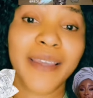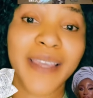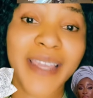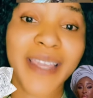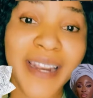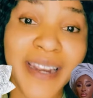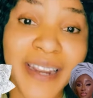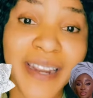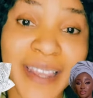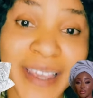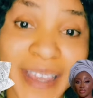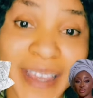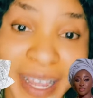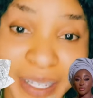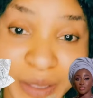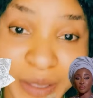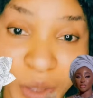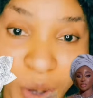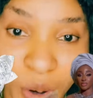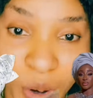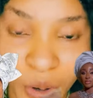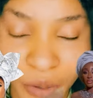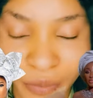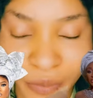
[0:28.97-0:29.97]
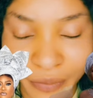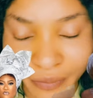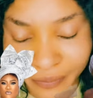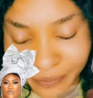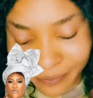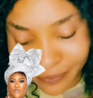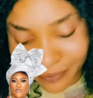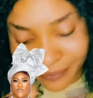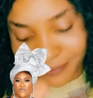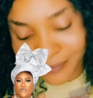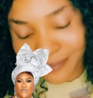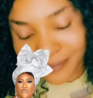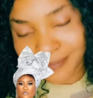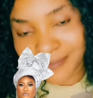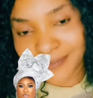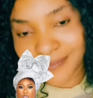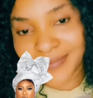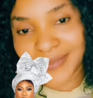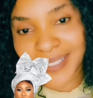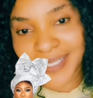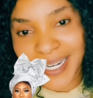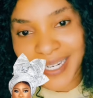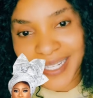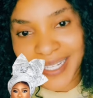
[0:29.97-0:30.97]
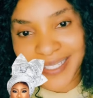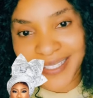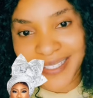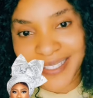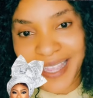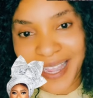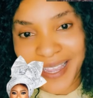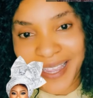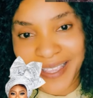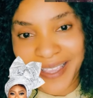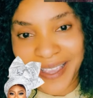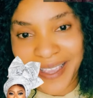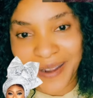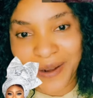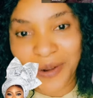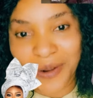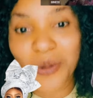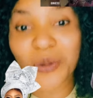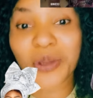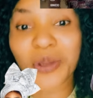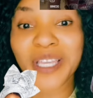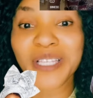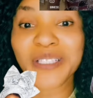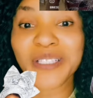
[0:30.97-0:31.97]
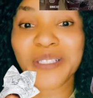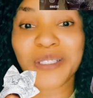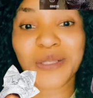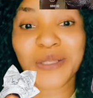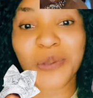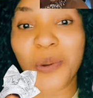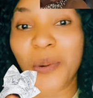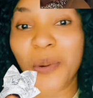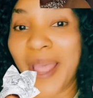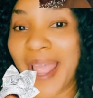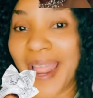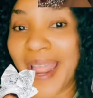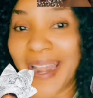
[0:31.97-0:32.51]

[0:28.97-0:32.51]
Ini Edo, now they see her here, looking so